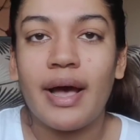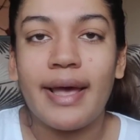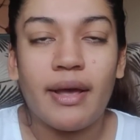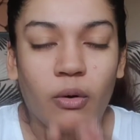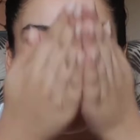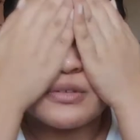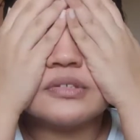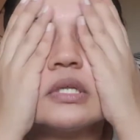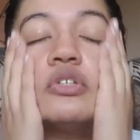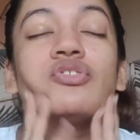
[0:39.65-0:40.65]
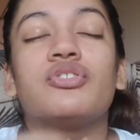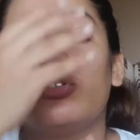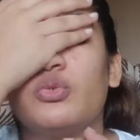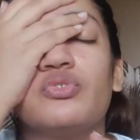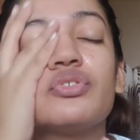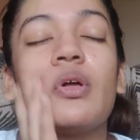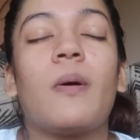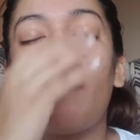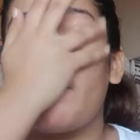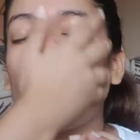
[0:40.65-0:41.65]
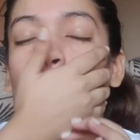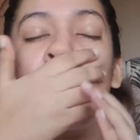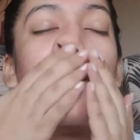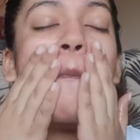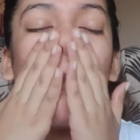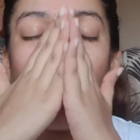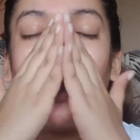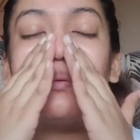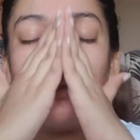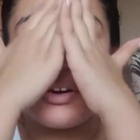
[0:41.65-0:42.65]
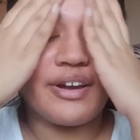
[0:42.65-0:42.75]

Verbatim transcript: I honestly just use whatever